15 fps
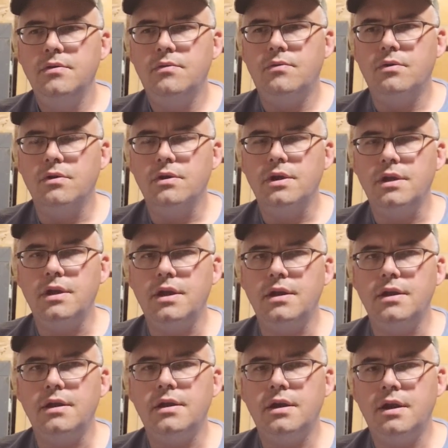working on
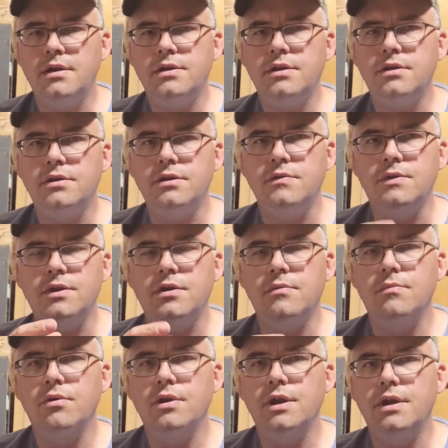it constantly
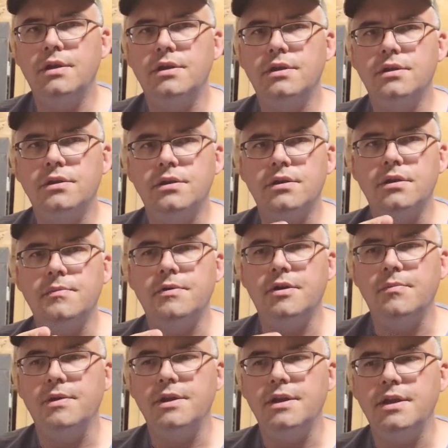without breaks and thinking
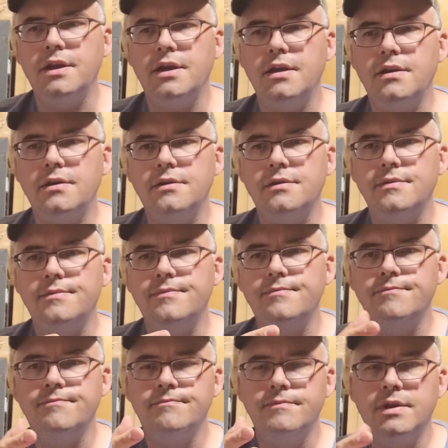about my dad.
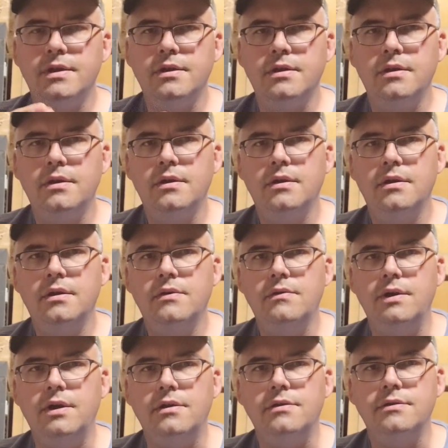
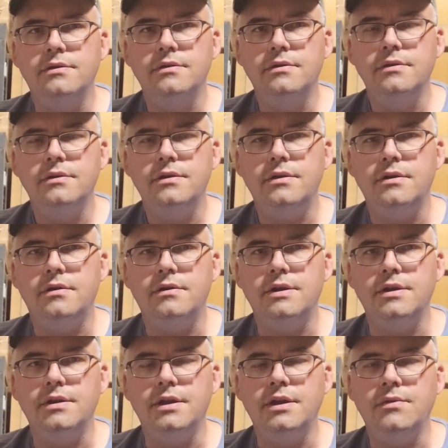Well,
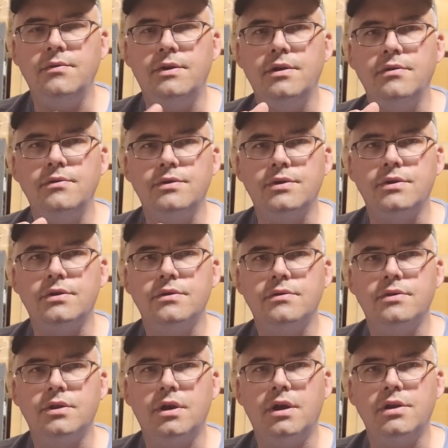anyone who's
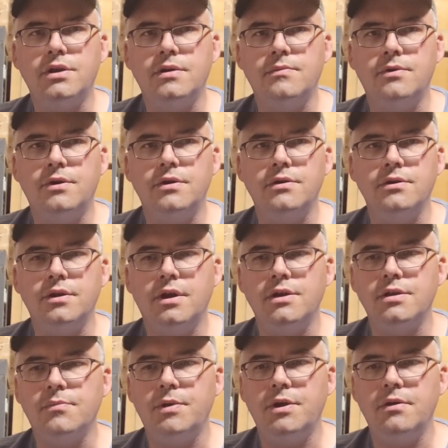lost someone or
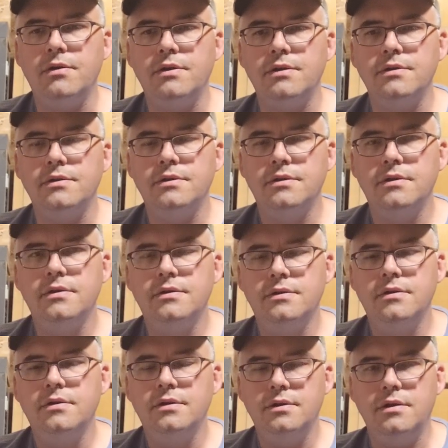lost a parent
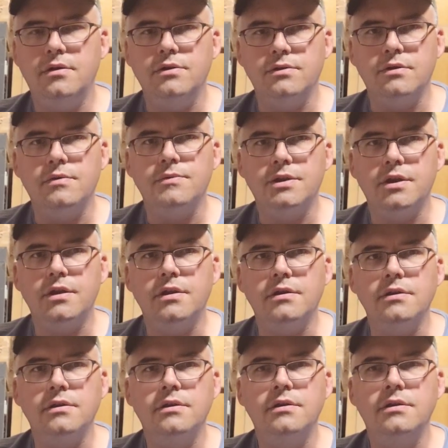knows what I'm saying.